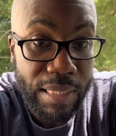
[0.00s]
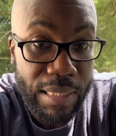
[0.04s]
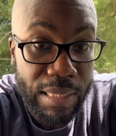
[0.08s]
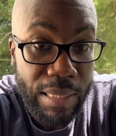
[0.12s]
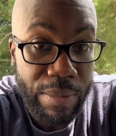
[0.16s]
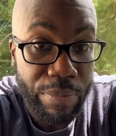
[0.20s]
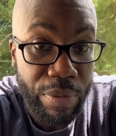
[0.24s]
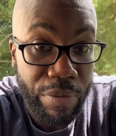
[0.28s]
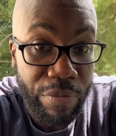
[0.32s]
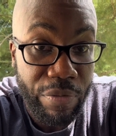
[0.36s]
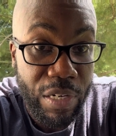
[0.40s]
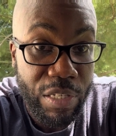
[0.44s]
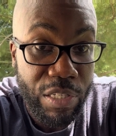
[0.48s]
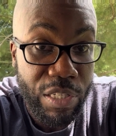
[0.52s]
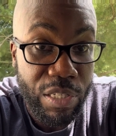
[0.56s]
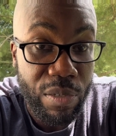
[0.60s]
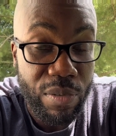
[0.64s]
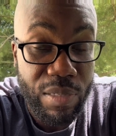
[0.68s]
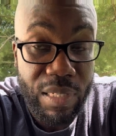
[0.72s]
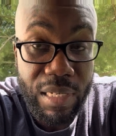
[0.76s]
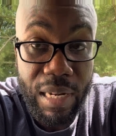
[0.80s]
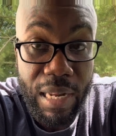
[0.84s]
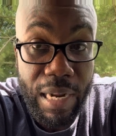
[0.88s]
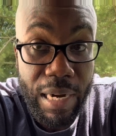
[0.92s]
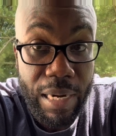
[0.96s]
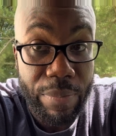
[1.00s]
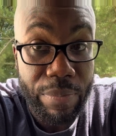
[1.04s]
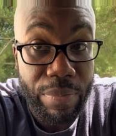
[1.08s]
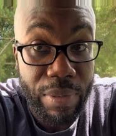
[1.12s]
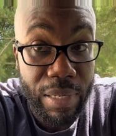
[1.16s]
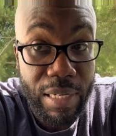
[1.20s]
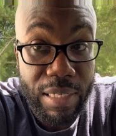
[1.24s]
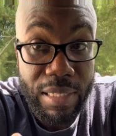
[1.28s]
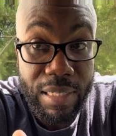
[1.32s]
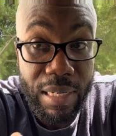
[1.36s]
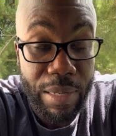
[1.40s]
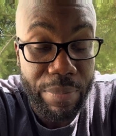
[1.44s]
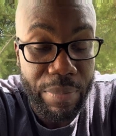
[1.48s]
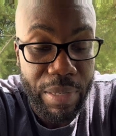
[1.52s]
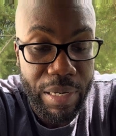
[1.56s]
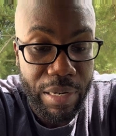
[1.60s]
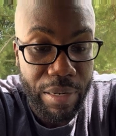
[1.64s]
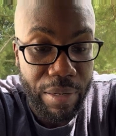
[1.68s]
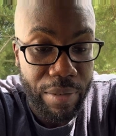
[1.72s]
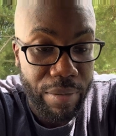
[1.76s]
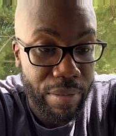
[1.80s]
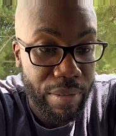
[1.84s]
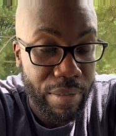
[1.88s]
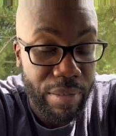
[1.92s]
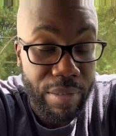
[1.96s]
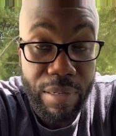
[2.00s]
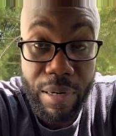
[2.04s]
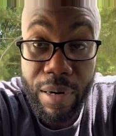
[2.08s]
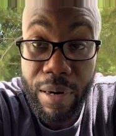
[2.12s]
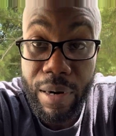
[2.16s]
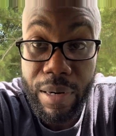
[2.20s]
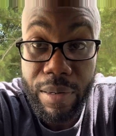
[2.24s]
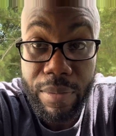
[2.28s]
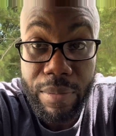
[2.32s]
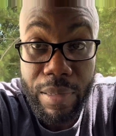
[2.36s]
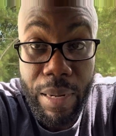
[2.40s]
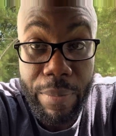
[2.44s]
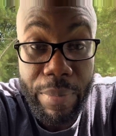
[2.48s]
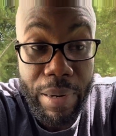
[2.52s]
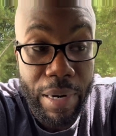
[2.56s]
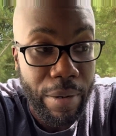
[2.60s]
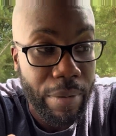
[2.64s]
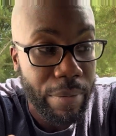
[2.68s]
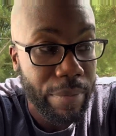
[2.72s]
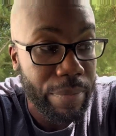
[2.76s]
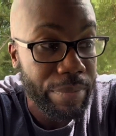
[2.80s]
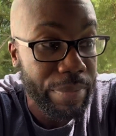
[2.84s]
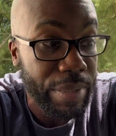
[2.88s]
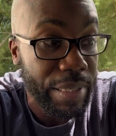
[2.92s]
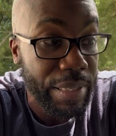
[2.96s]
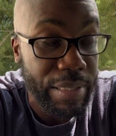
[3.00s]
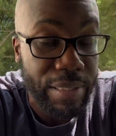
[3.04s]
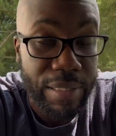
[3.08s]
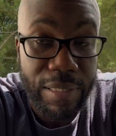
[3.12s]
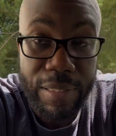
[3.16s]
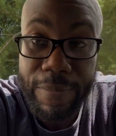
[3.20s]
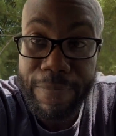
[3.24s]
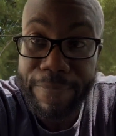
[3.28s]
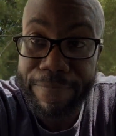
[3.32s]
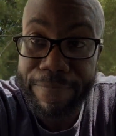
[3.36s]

Professionals alike, please let me know. All right, I'm out. Peace.